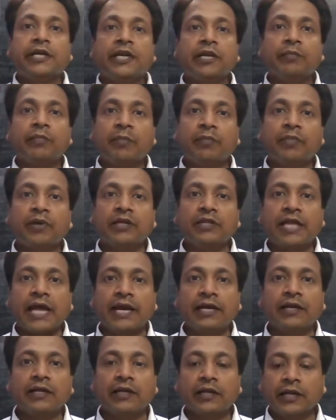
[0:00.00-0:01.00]
remember
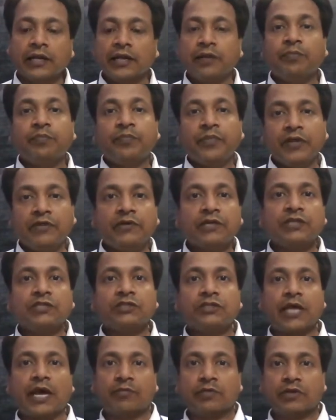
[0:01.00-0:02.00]
that in previous
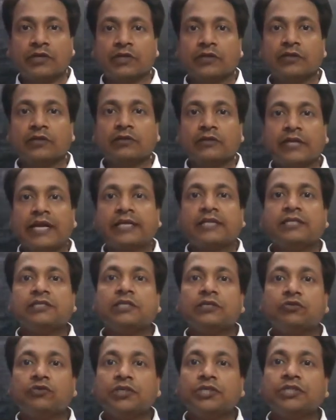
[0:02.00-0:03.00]
chapter, that is
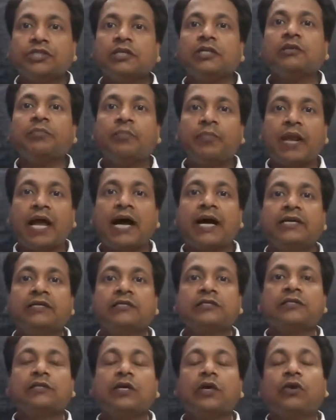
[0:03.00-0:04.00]
nutrition in
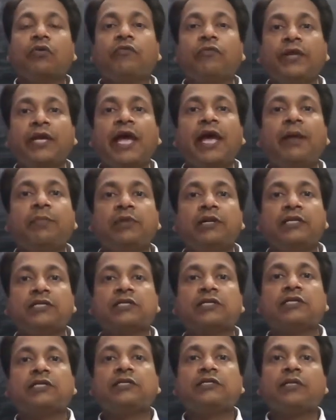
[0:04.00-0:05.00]
plants, we have
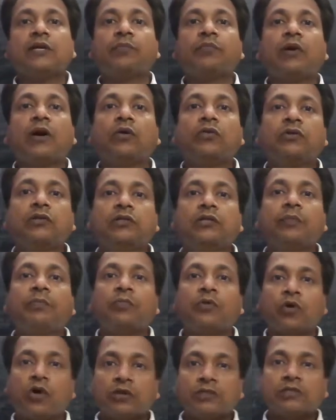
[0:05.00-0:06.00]
discussed about the
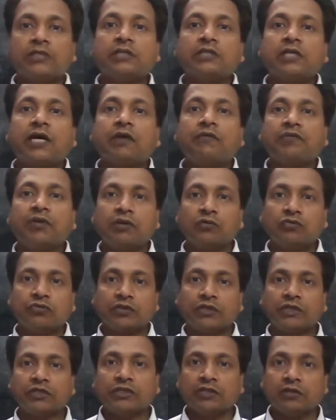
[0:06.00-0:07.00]
process of
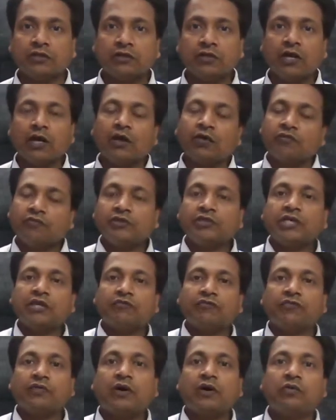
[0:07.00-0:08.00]
nutrition which are
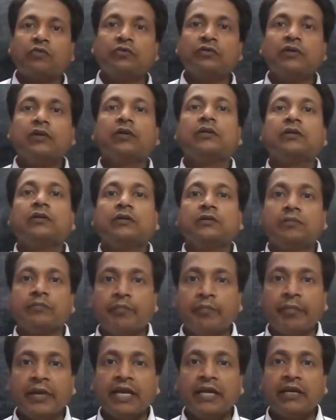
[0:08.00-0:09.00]
found
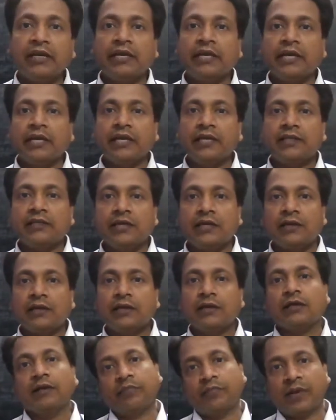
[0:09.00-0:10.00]
mainly in the
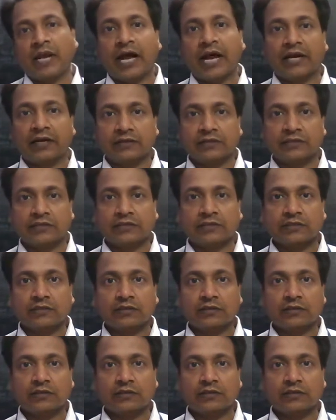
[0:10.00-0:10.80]
plants.